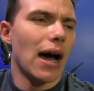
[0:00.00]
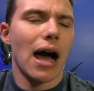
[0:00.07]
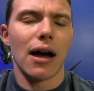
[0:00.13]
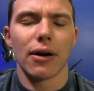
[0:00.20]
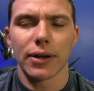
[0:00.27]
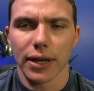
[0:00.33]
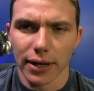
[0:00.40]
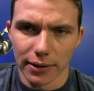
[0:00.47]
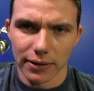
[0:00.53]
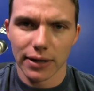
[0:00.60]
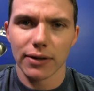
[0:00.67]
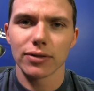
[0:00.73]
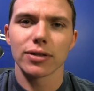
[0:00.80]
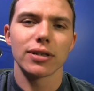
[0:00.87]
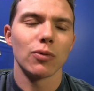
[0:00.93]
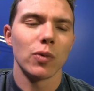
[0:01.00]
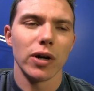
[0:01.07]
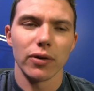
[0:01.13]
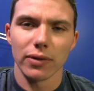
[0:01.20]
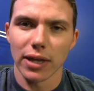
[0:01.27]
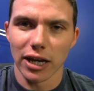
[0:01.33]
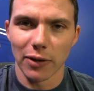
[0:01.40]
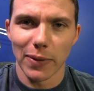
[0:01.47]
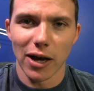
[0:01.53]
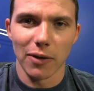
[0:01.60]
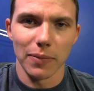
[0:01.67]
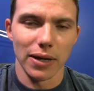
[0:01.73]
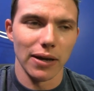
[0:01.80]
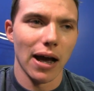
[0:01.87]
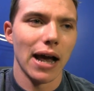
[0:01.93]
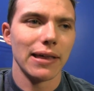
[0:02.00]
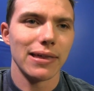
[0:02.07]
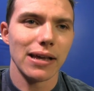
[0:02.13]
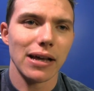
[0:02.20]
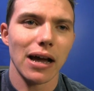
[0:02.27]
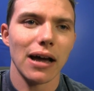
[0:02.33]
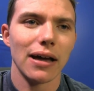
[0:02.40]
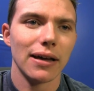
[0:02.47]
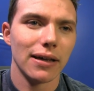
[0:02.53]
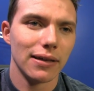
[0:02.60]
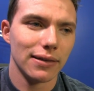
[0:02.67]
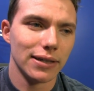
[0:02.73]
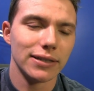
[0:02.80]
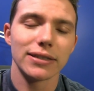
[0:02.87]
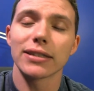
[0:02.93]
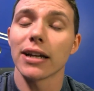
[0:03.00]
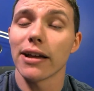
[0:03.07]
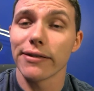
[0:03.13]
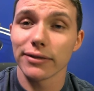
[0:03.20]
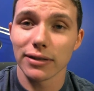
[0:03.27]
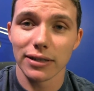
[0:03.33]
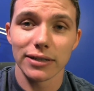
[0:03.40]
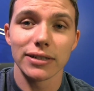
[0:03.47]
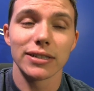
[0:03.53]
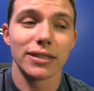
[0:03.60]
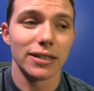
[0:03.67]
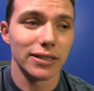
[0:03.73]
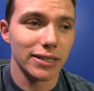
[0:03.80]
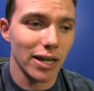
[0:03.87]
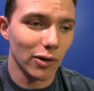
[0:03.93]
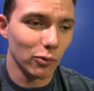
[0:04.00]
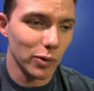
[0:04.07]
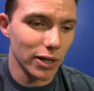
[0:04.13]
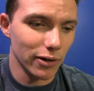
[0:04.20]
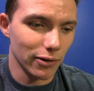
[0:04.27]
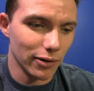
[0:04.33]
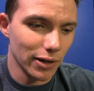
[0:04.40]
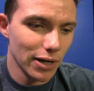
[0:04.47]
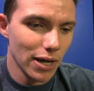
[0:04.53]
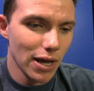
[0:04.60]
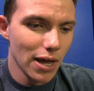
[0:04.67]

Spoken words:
Okay, here's the weird thing about me. I think this is gonna sound weird.